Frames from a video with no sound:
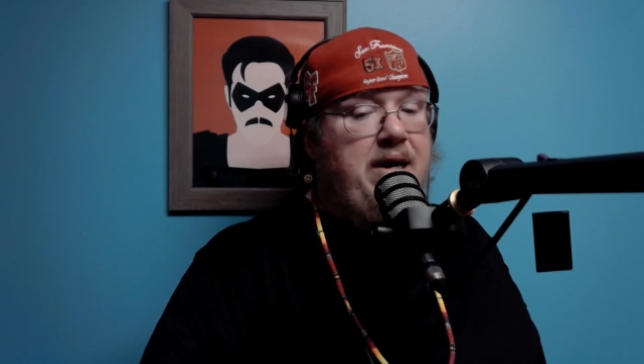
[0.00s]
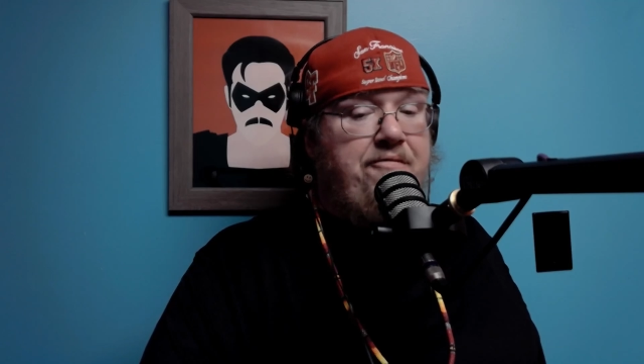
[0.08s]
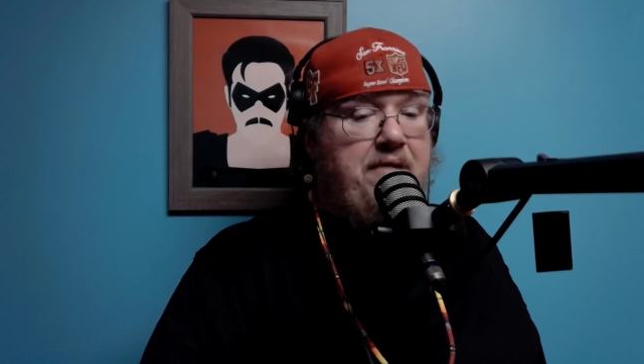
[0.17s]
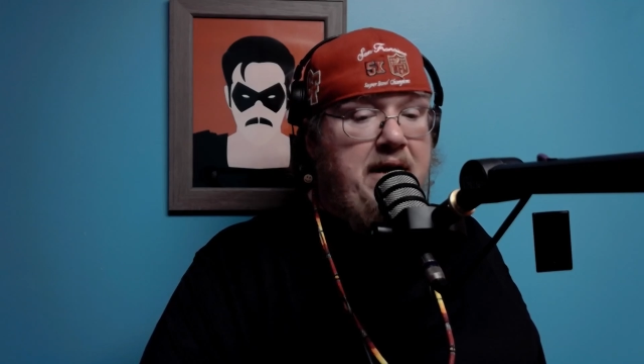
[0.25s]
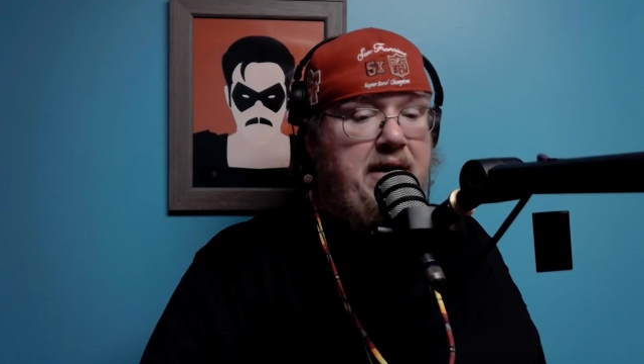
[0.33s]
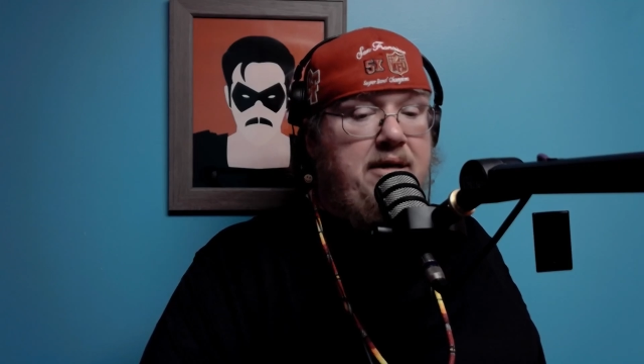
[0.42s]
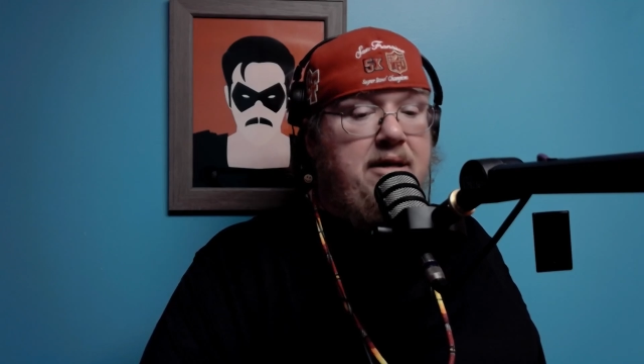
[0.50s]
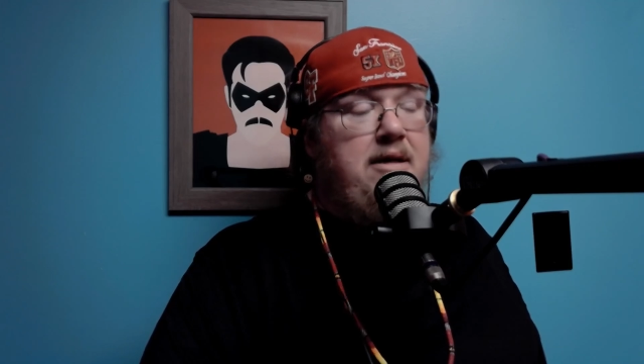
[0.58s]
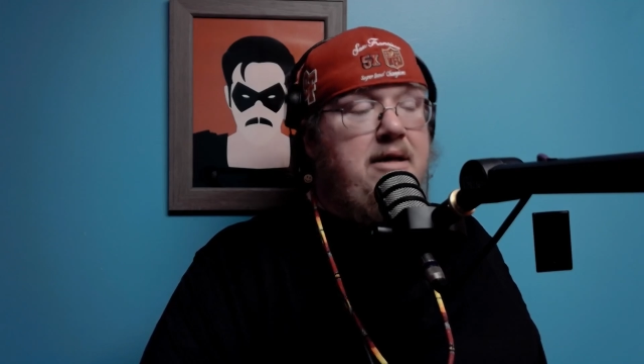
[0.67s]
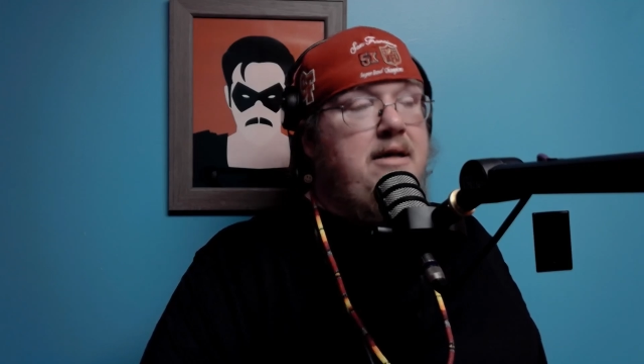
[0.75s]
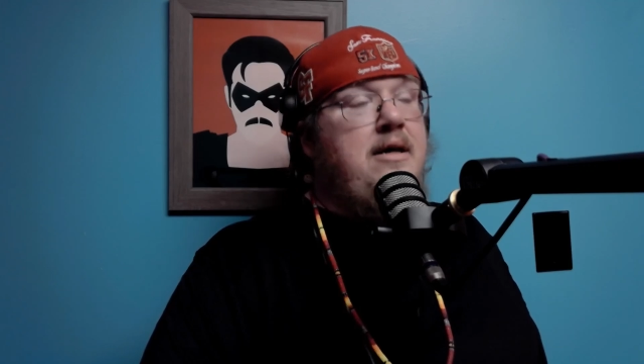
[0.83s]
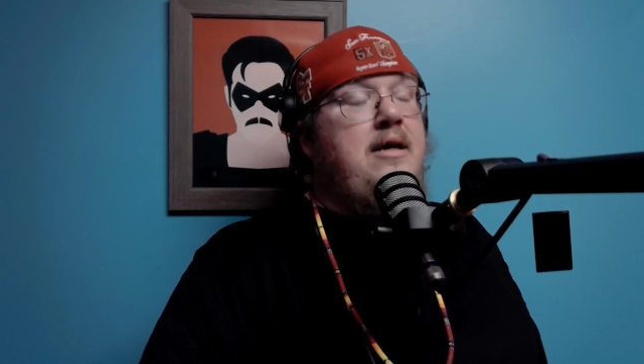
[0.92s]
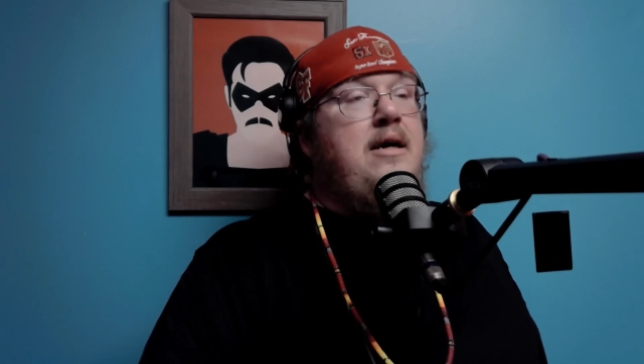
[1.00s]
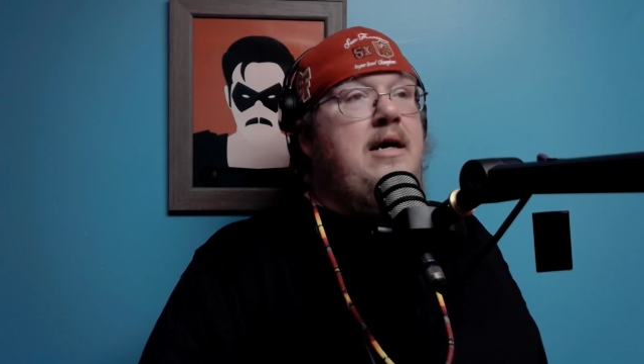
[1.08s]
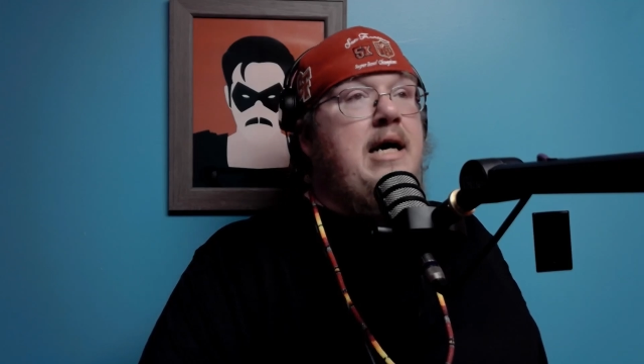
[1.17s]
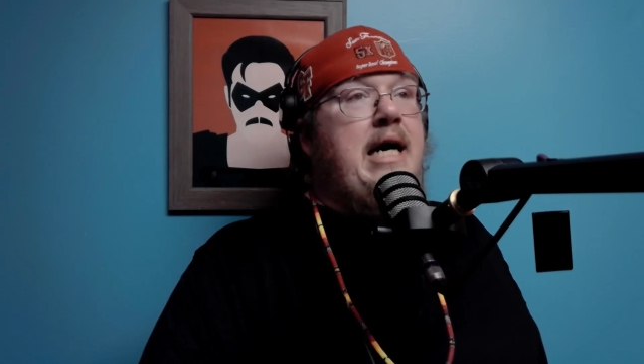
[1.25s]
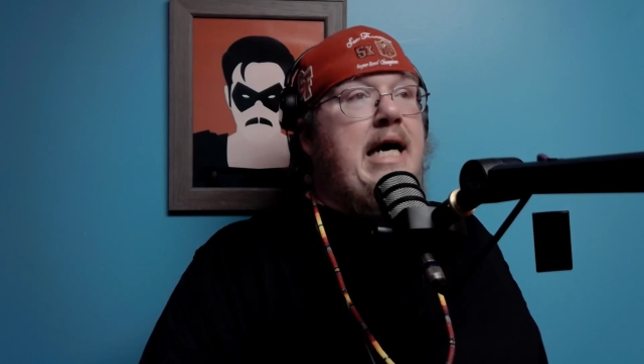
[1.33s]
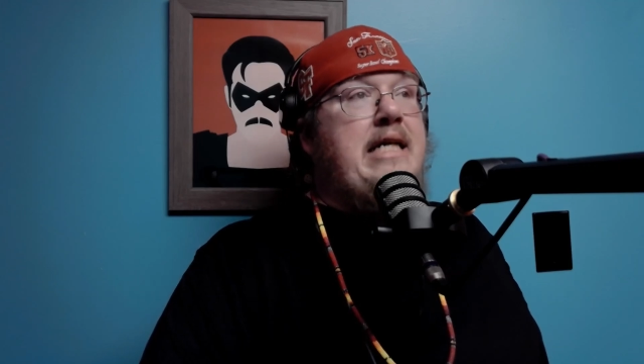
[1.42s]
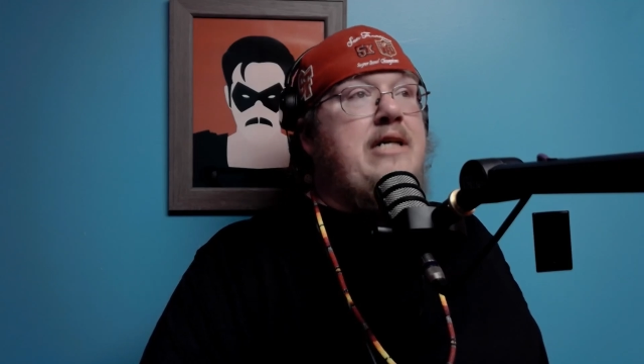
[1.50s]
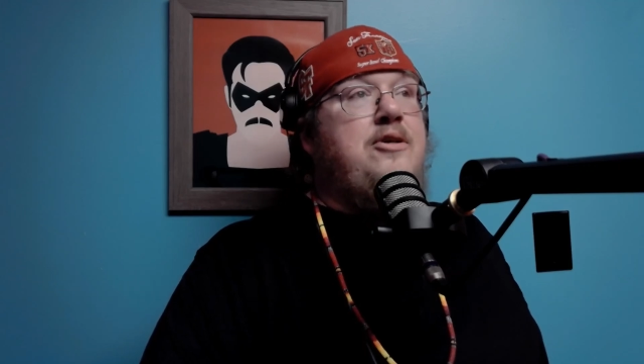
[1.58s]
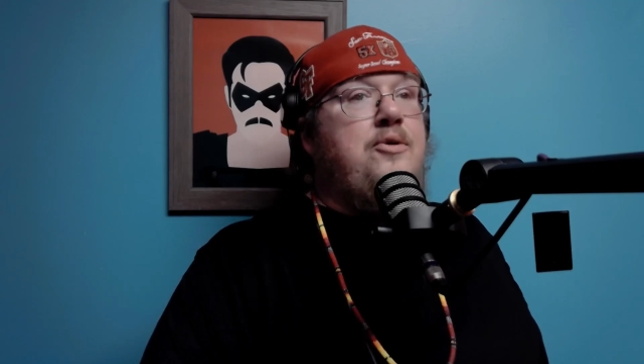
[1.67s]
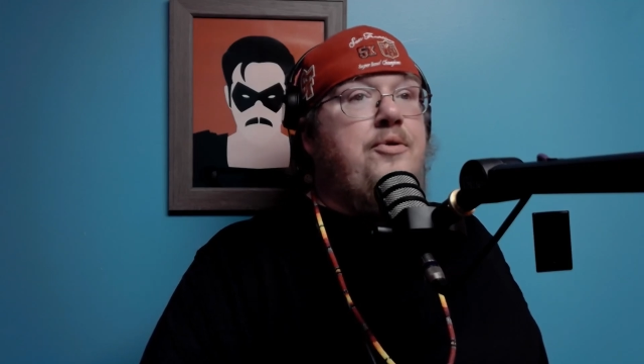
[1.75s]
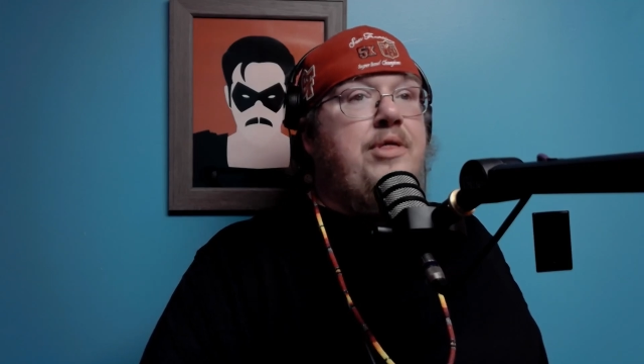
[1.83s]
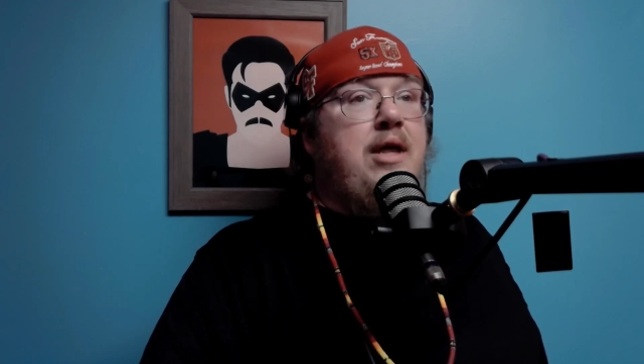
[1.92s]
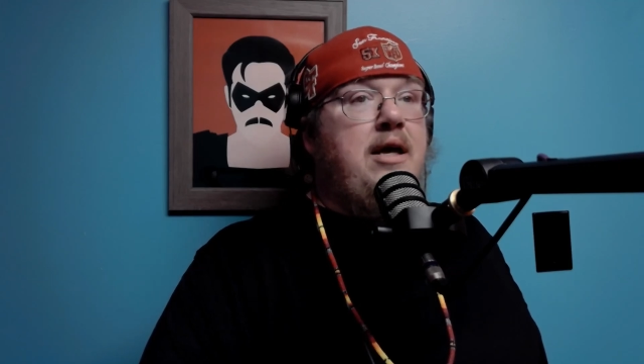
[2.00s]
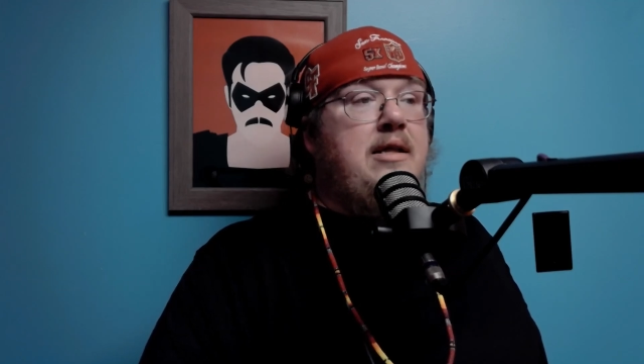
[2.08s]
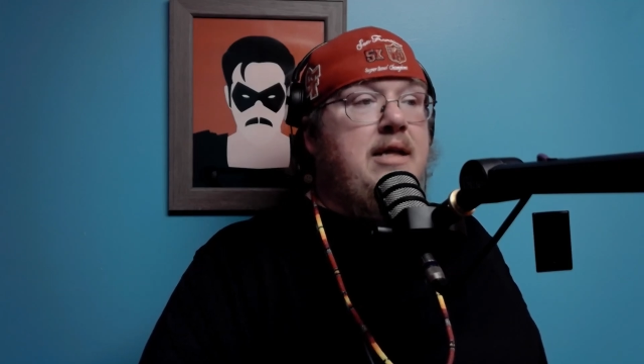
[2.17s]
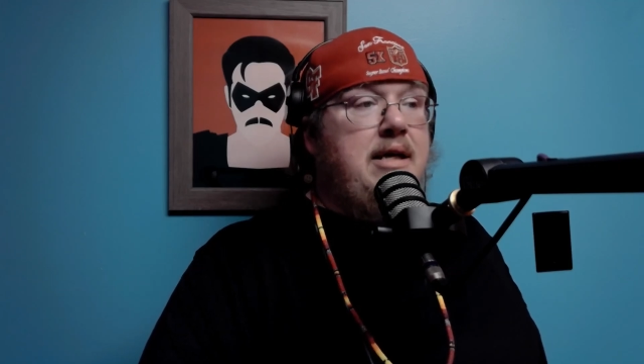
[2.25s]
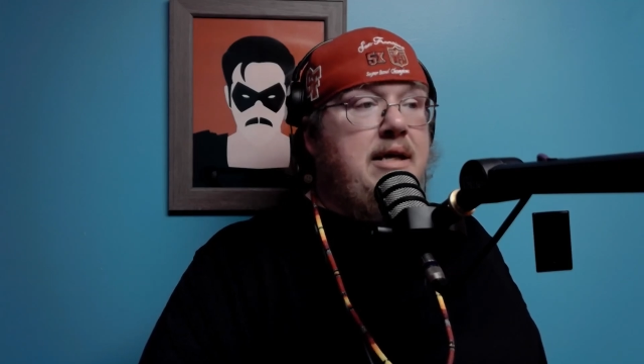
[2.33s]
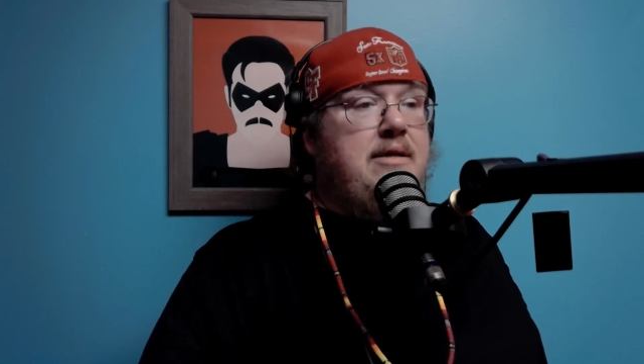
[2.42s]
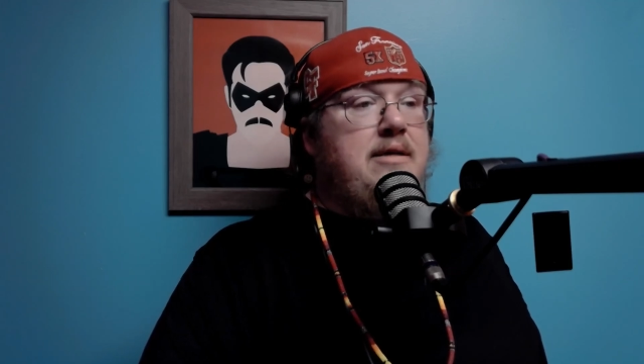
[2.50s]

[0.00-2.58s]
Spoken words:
friend. I do think that